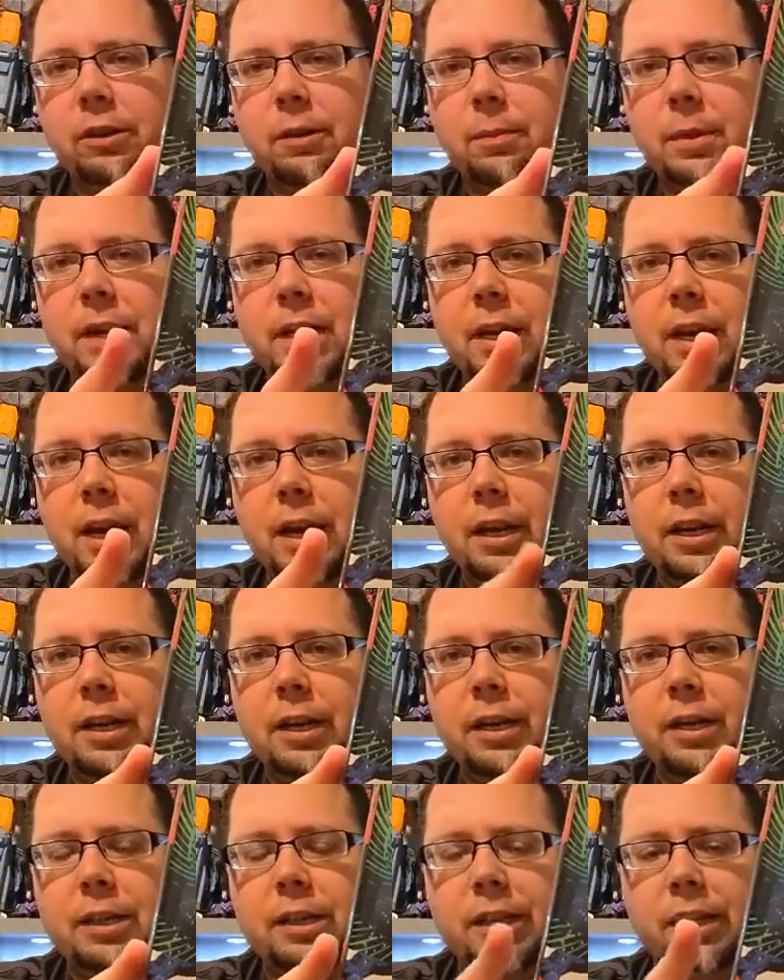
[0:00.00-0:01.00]
from the
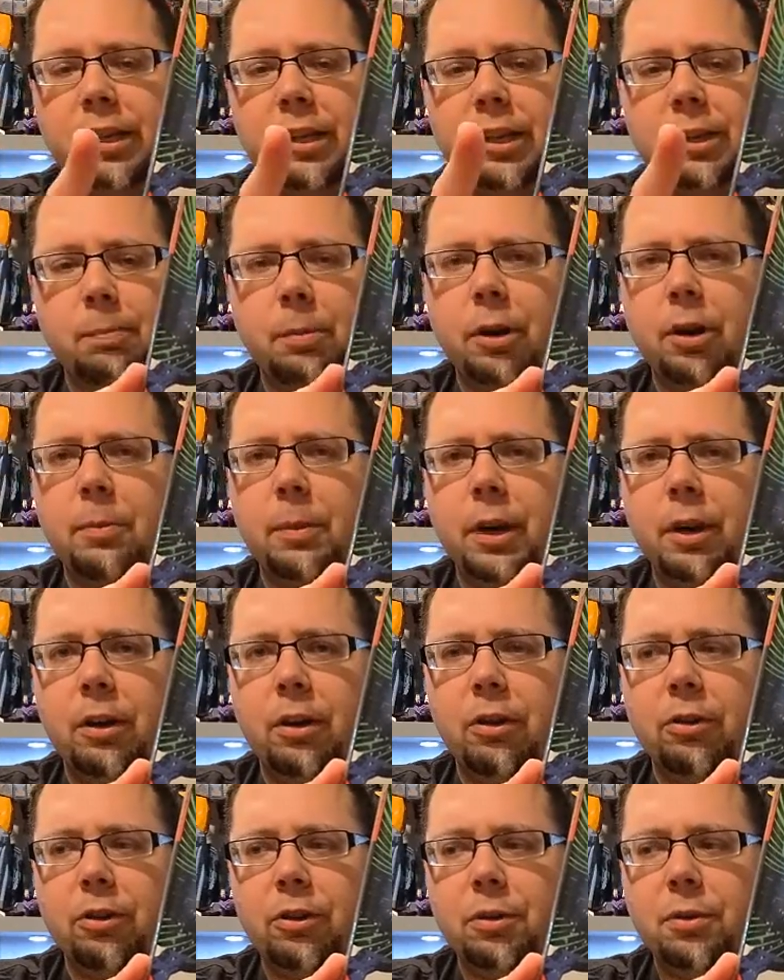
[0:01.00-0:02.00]
80s Spider-Man
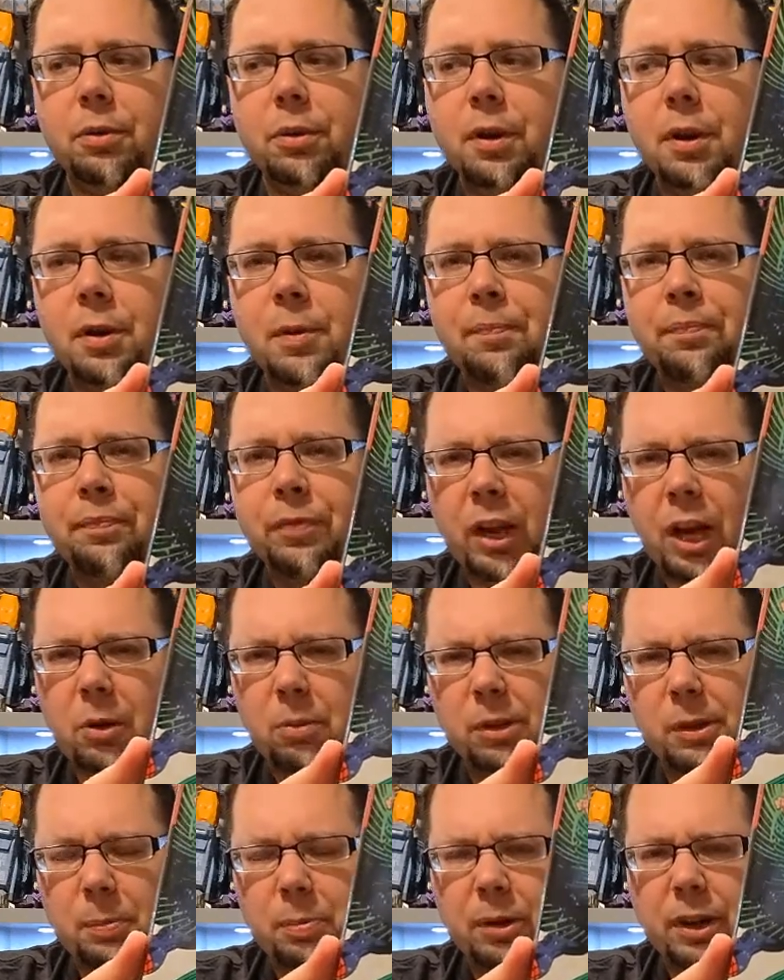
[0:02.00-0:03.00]
cartoon. And it
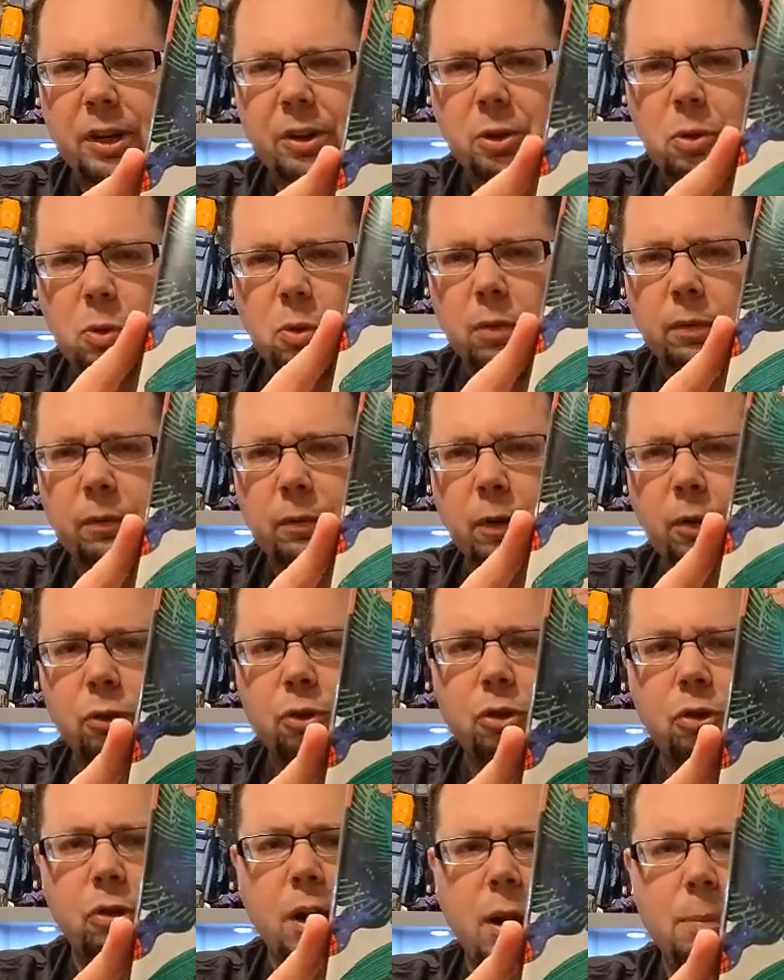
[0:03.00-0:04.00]
was a pretty cool
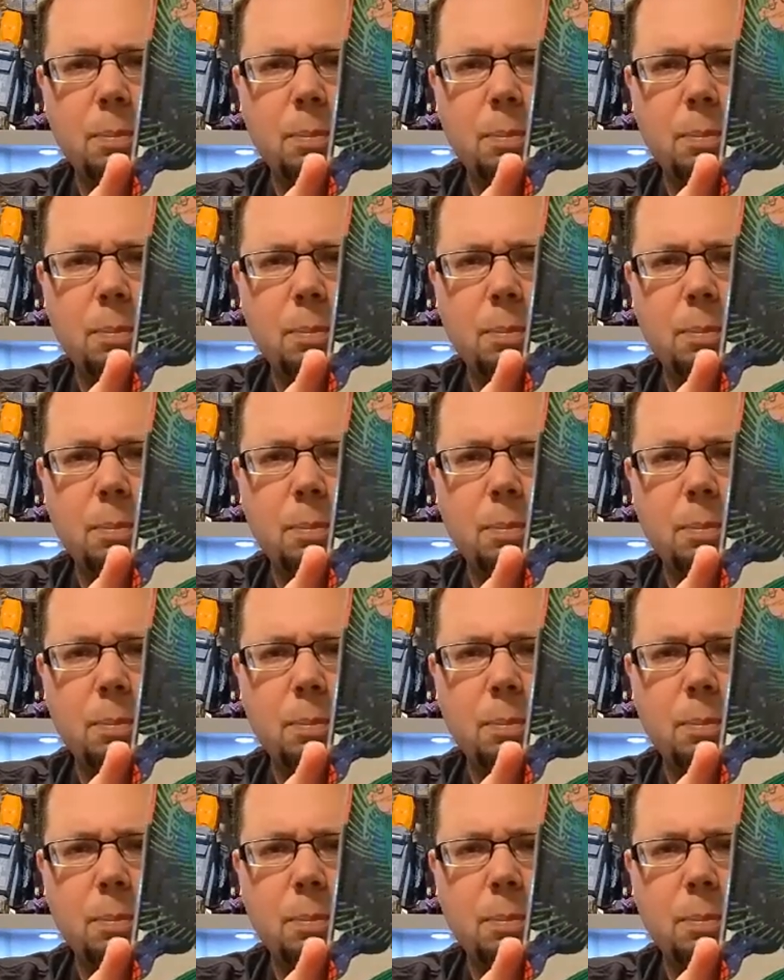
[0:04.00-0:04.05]
Vulture